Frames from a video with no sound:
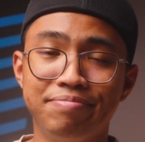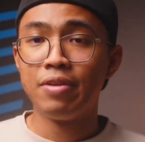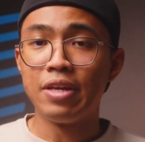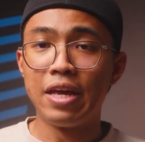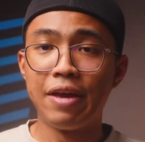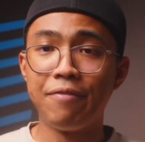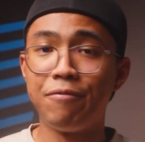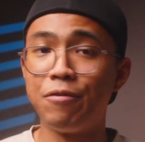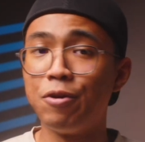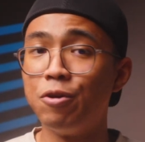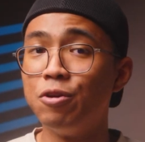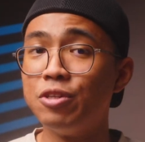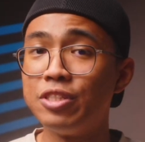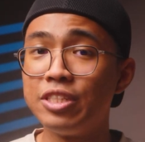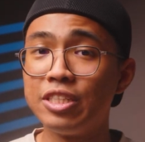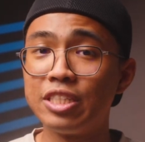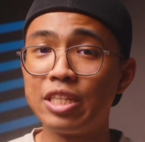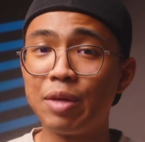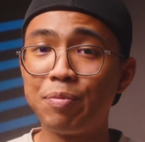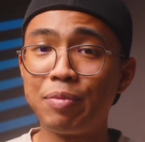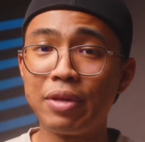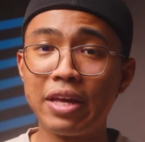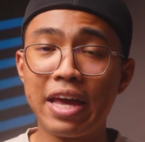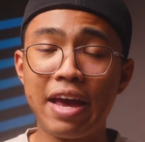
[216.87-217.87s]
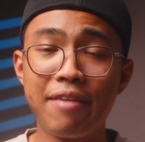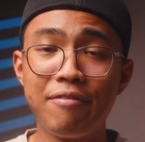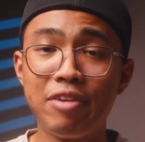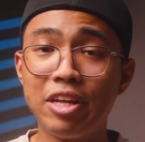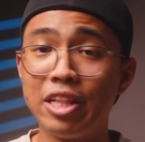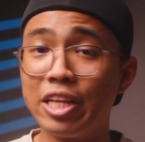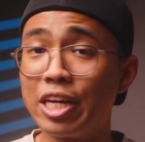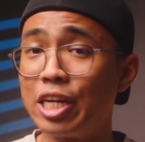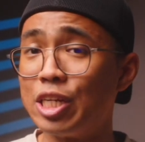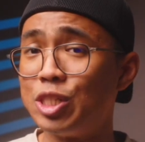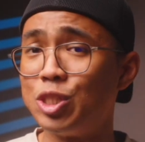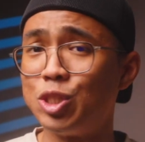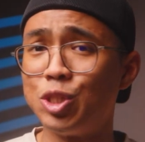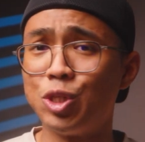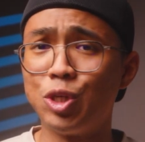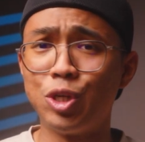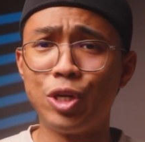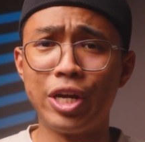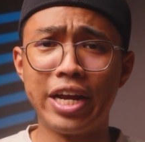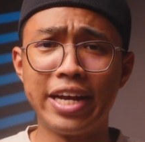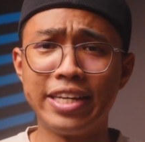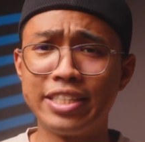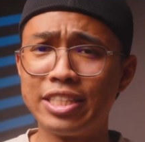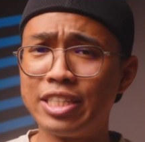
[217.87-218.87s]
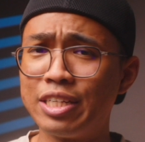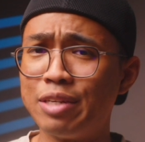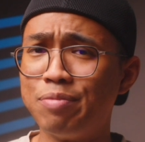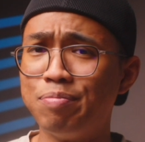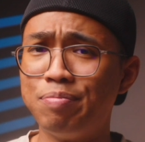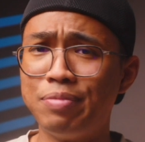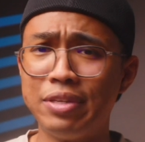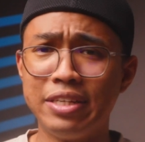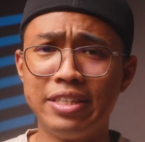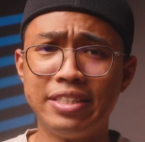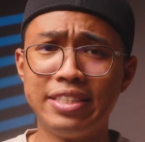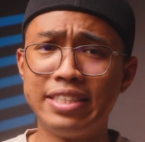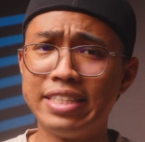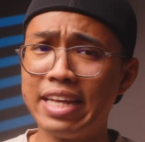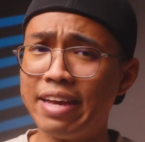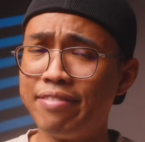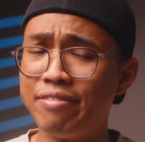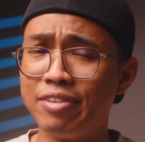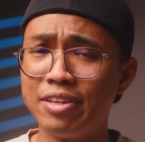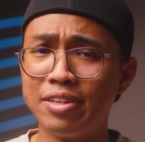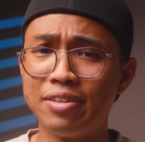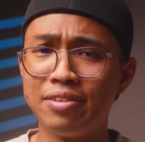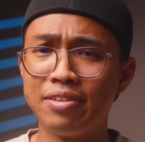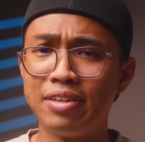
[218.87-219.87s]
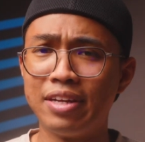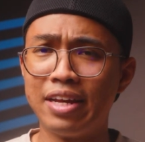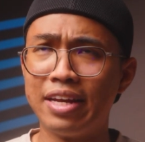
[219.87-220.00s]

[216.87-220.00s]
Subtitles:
If you're using something heavy like a Shure SMB7,